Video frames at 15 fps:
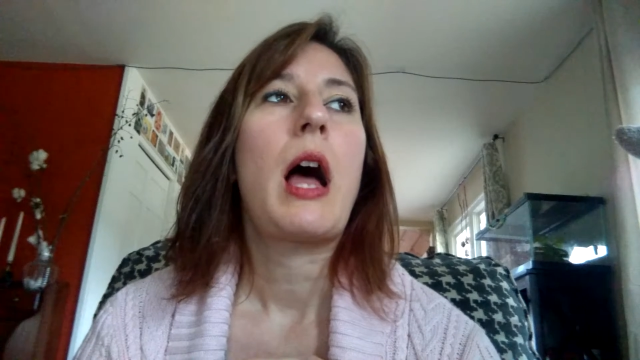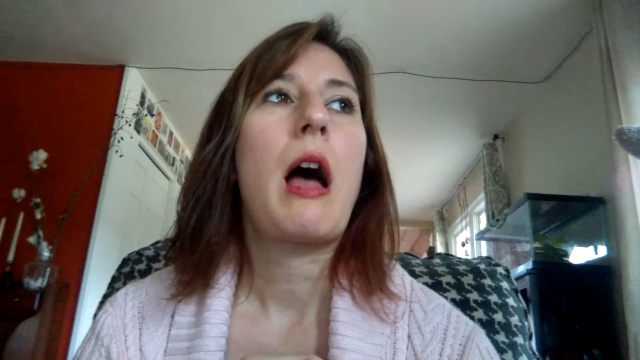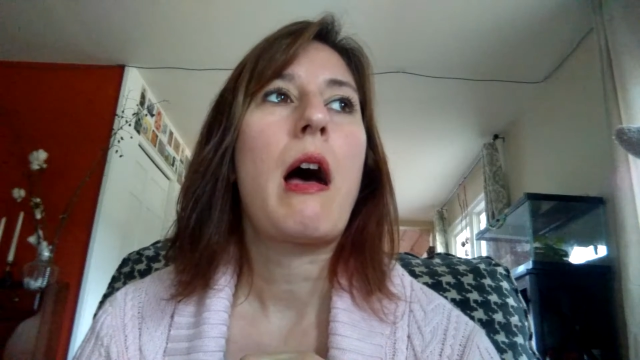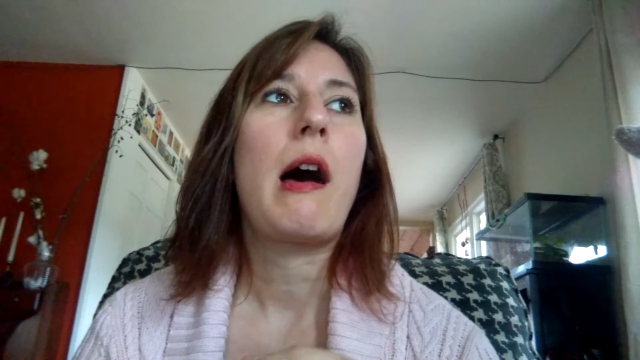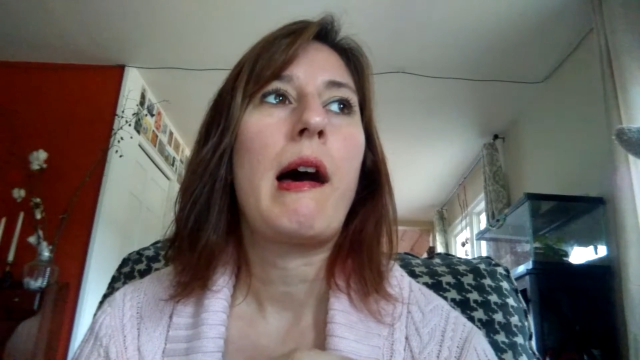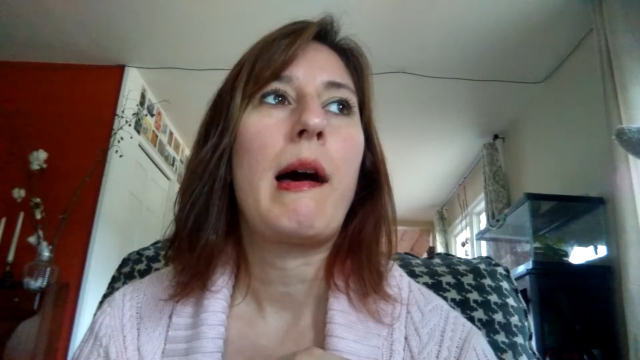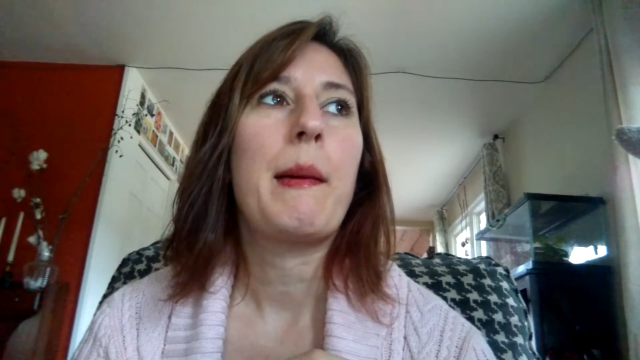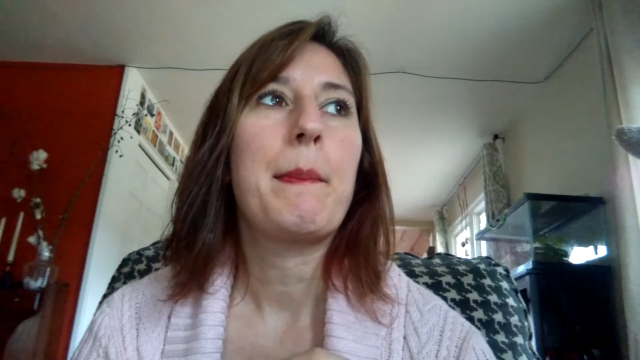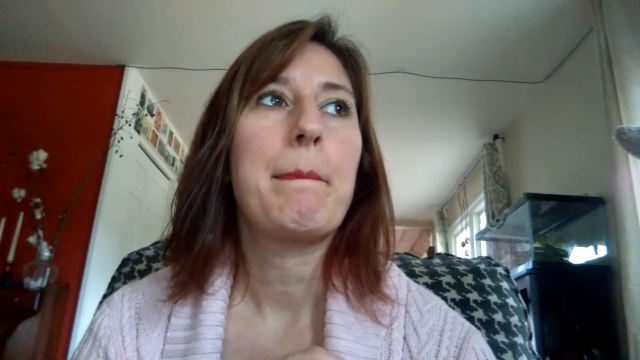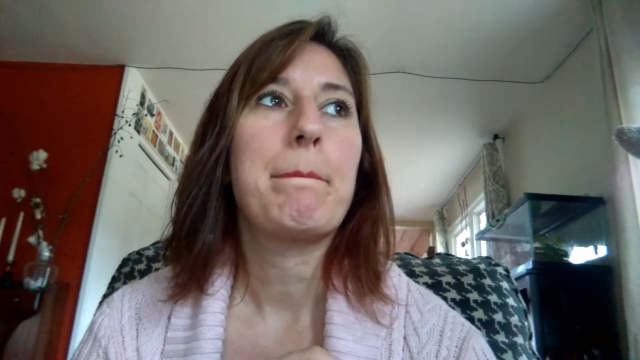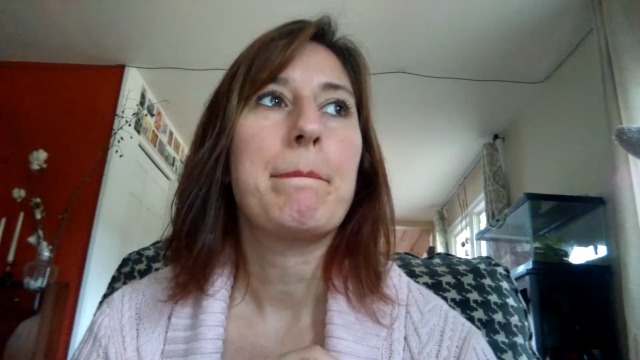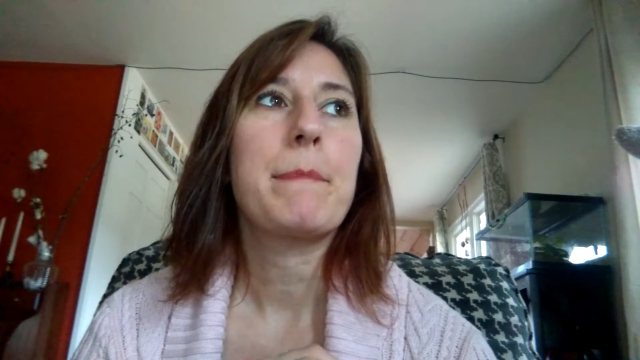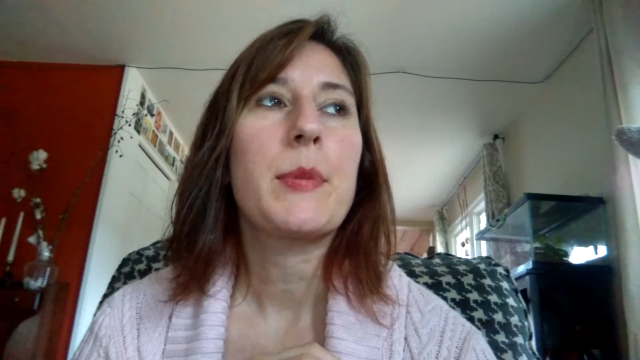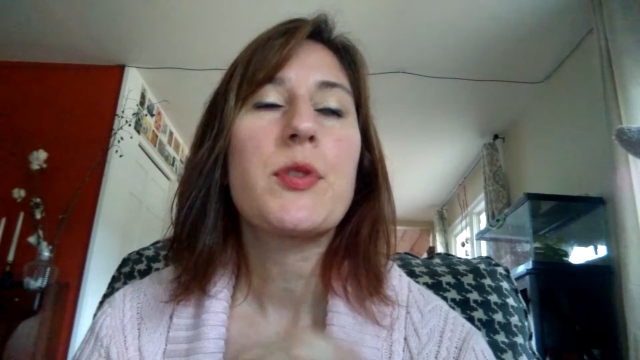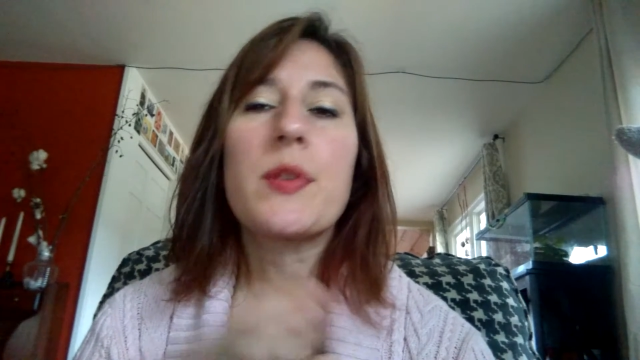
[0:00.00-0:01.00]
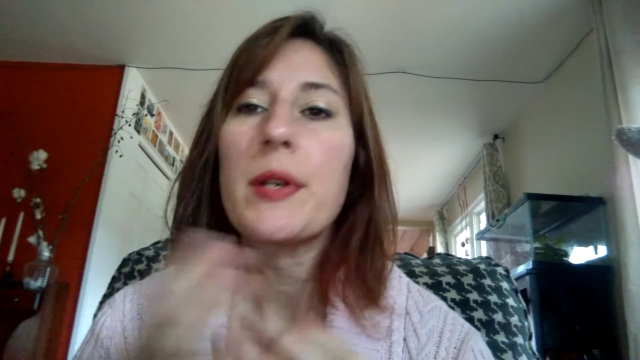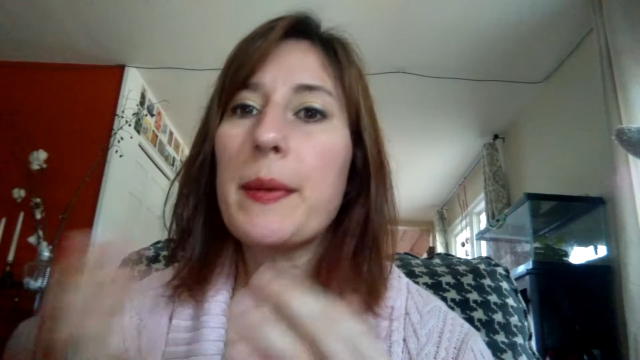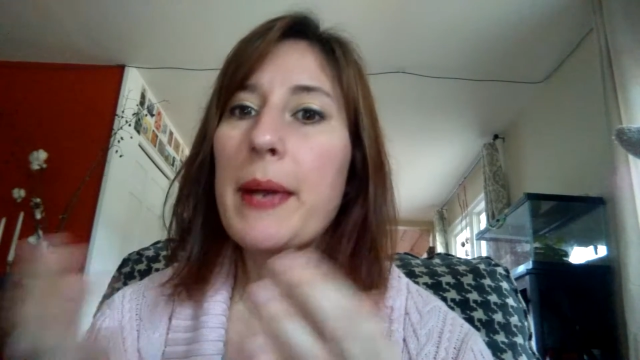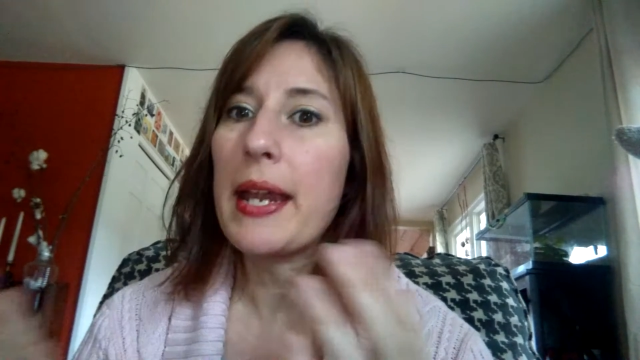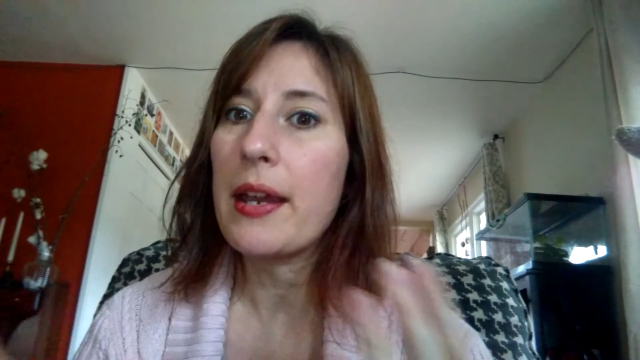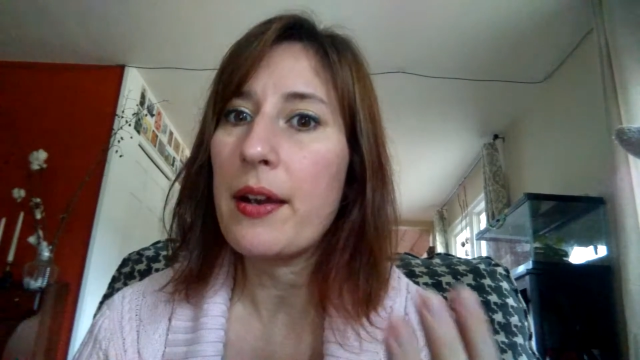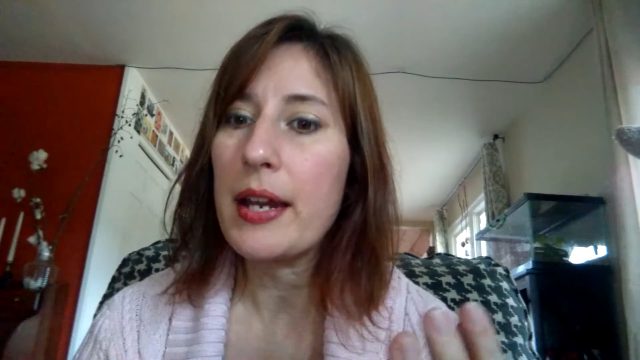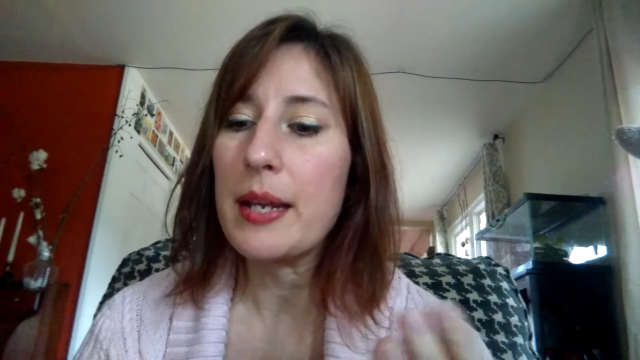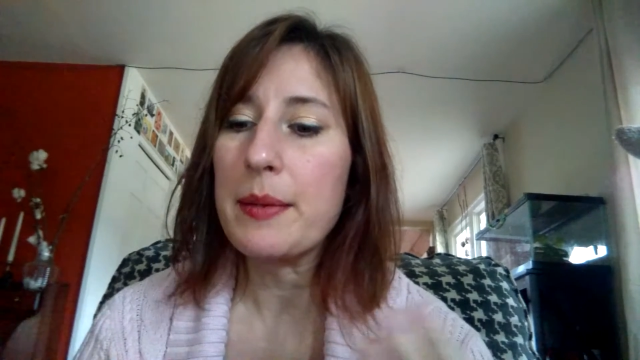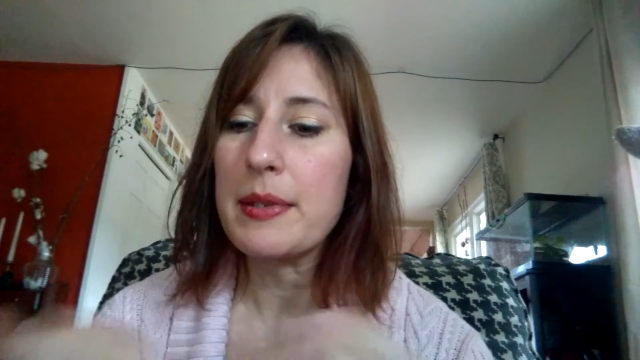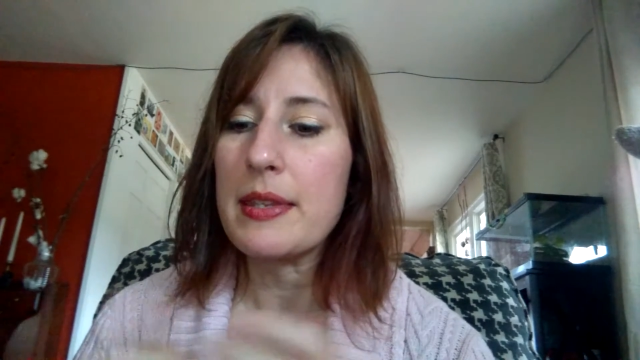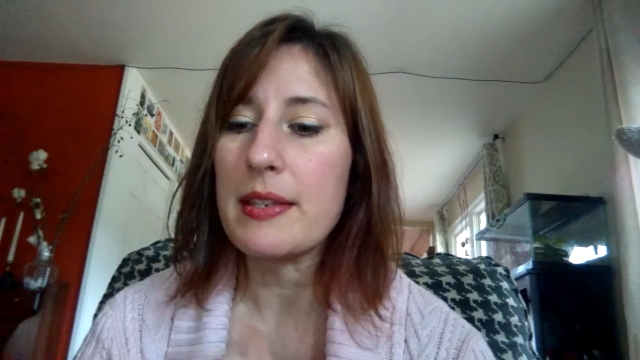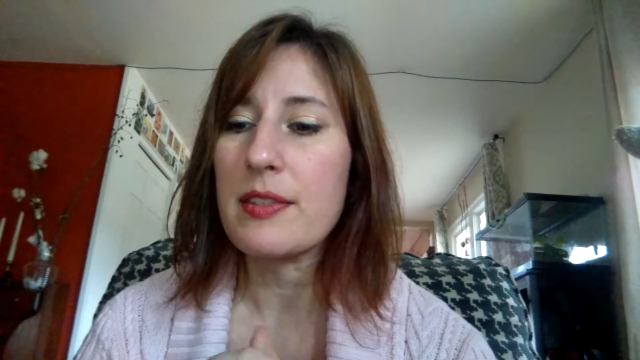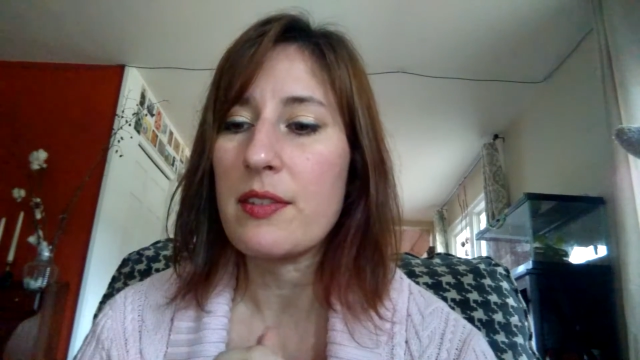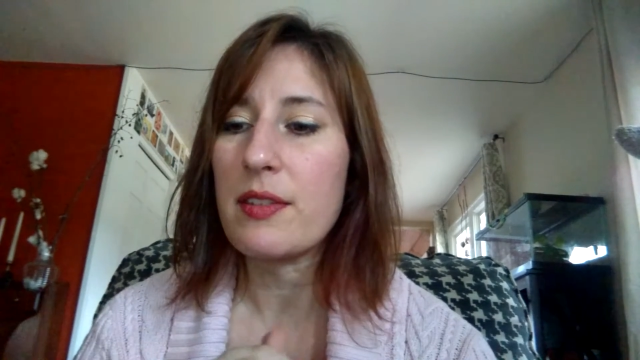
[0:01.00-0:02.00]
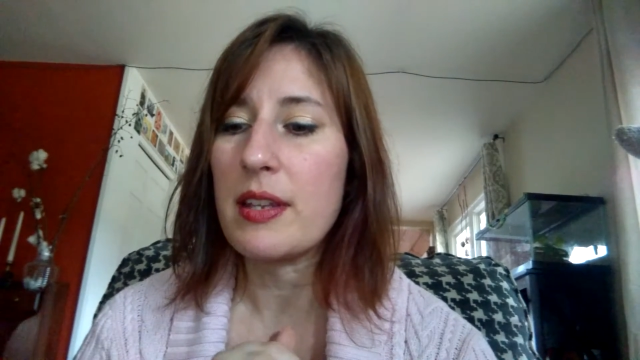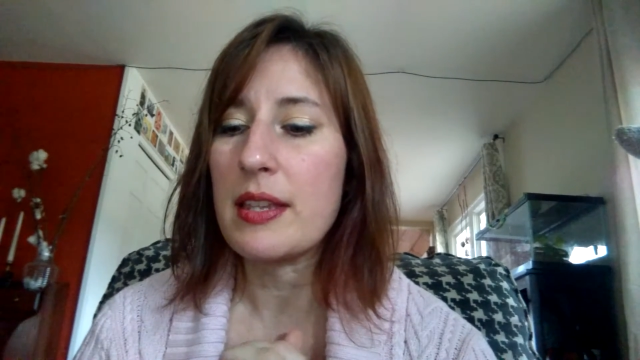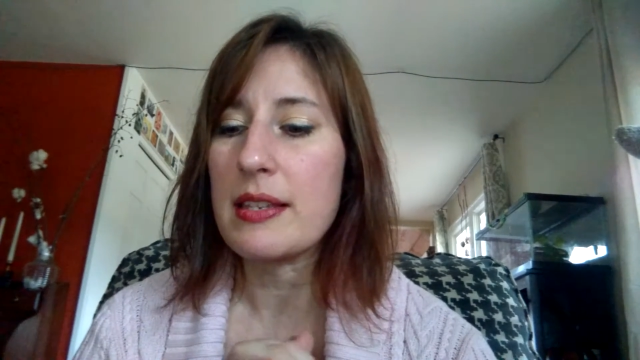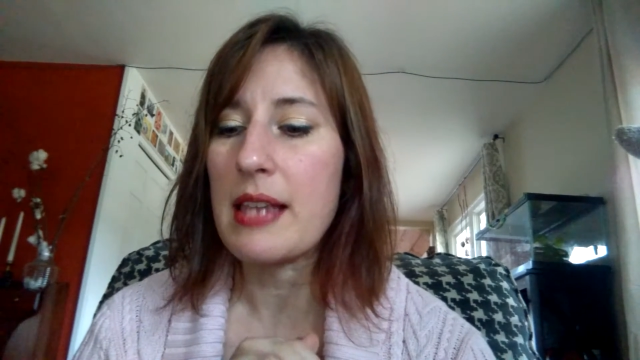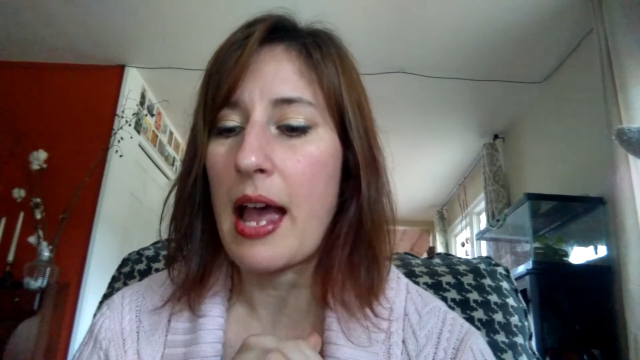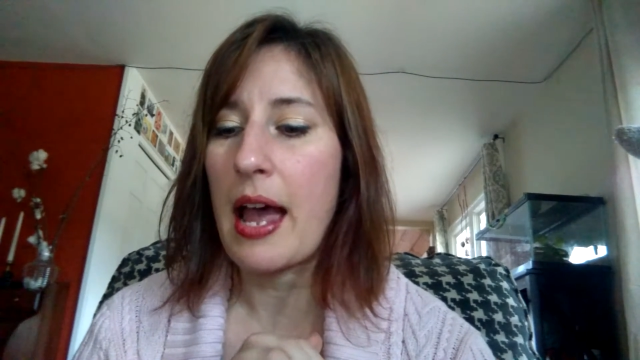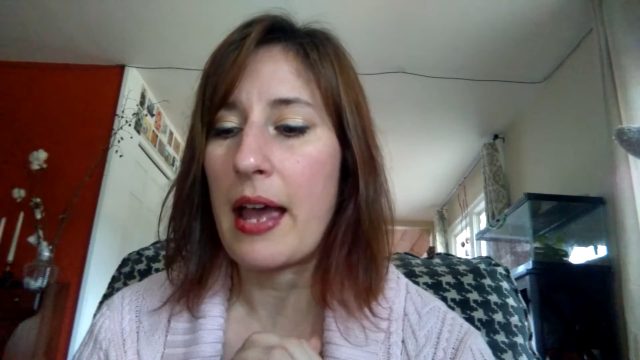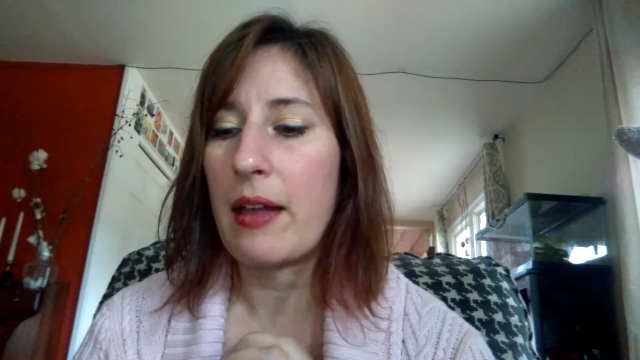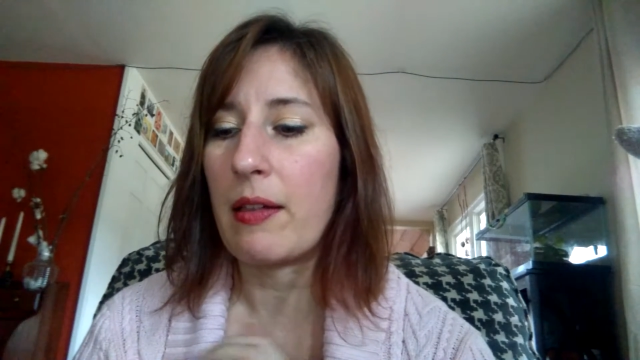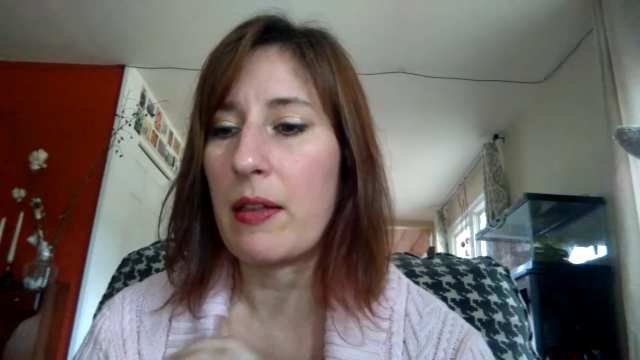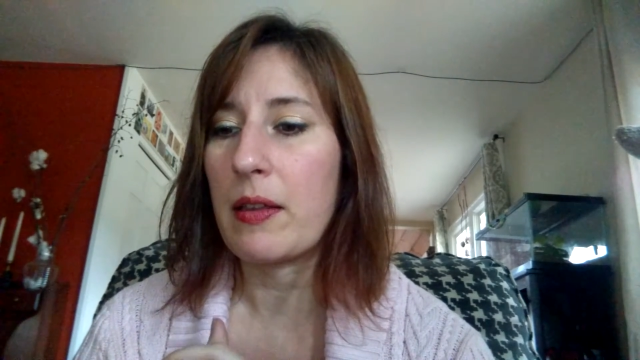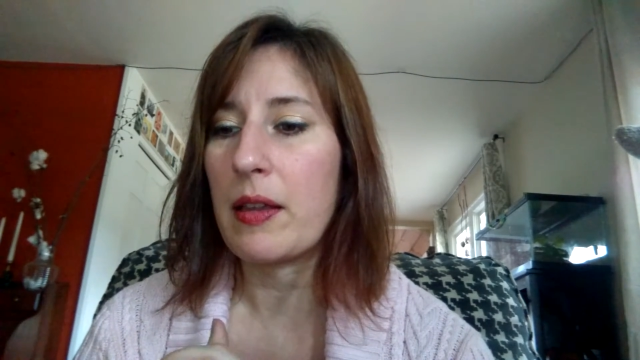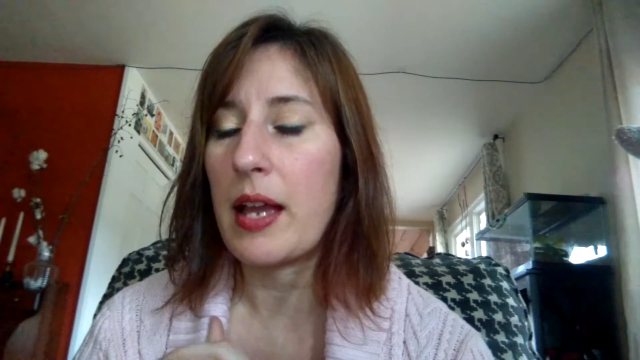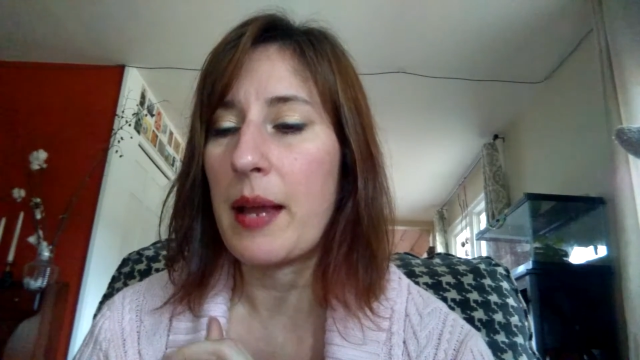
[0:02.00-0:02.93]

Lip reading: So anyway, here I am in this aisle.